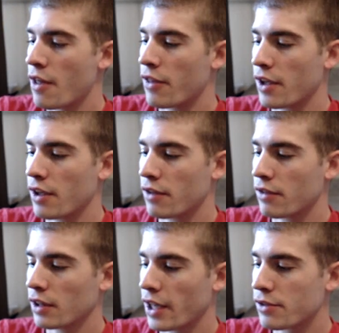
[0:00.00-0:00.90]
The
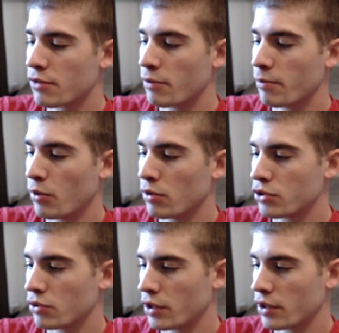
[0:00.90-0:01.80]
legs are on a ball
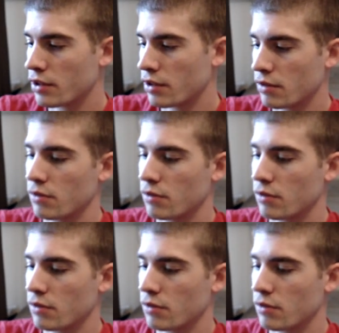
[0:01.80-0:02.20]
joint.